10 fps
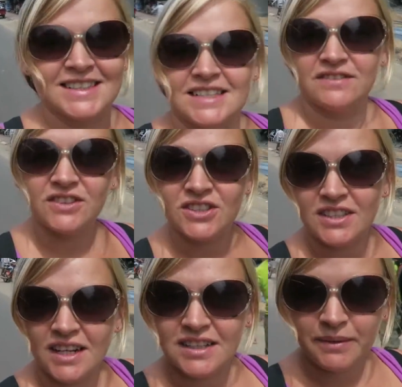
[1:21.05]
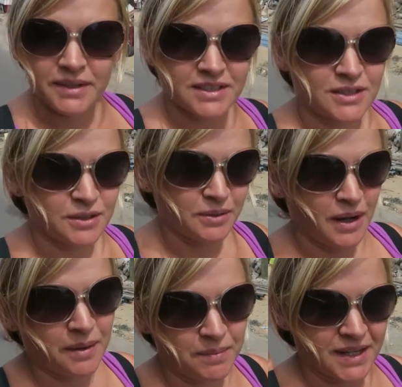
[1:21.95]
Stephen doesn't like it when it's too
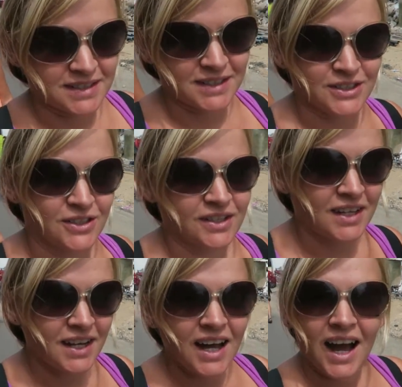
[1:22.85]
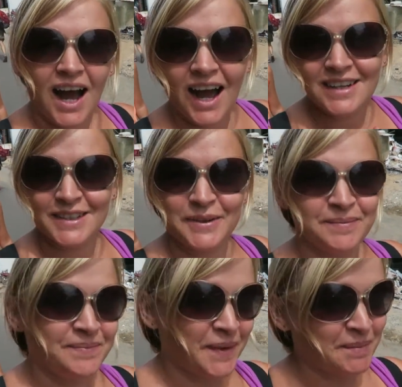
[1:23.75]
blazing sun. I do,
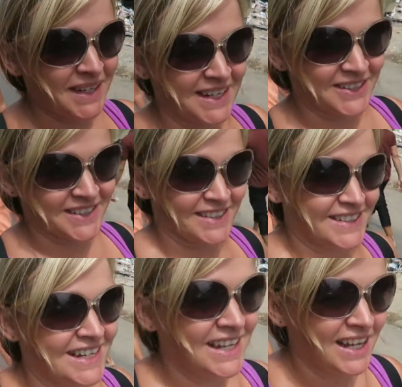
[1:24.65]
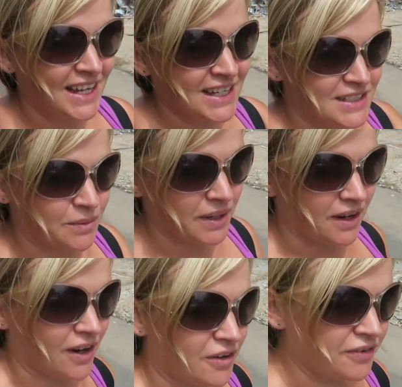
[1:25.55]
but he doesn't. We're
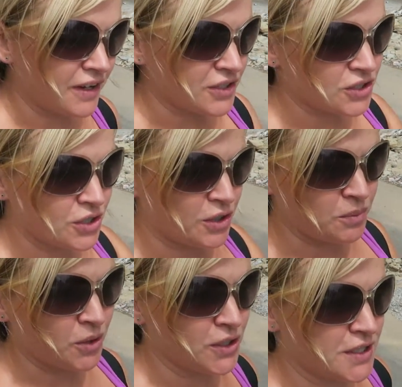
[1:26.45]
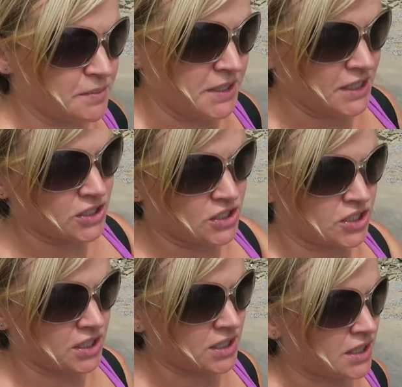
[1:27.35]
off. It's a short walk to the beach.